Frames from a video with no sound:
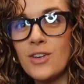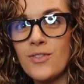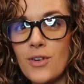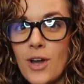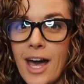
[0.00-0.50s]

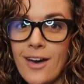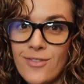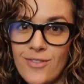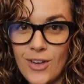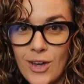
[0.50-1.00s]
So for our
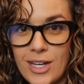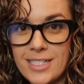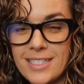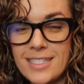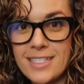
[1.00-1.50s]

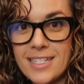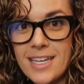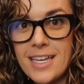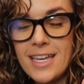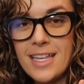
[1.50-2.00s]

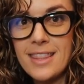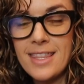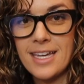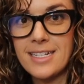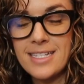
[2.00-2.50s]
first
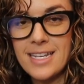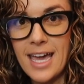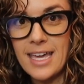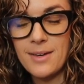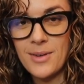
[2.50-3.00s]
thing
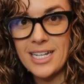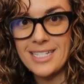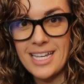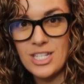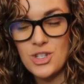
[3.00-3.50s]
today that we're
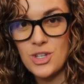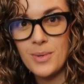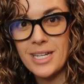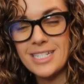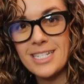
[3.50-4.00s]
going to teach
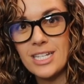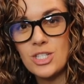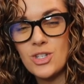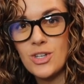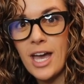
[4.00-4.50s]
you, we're going to
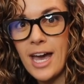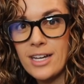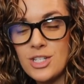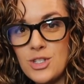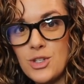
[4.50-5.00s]
teach you
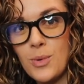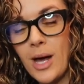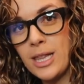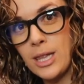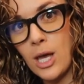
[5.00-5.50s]
how to do
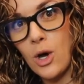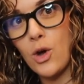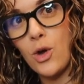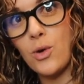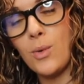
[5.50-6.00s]
a
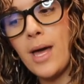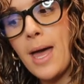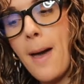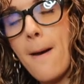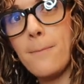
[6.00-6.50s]
low
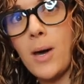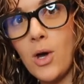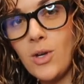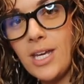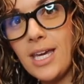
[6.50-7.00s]

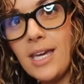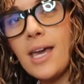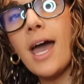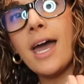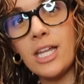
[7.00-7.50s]

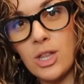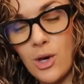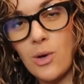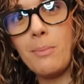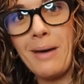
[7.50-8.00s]
pony and a
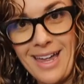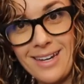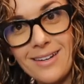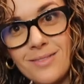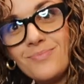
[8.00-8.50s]
low
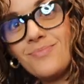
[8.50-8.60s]
bun.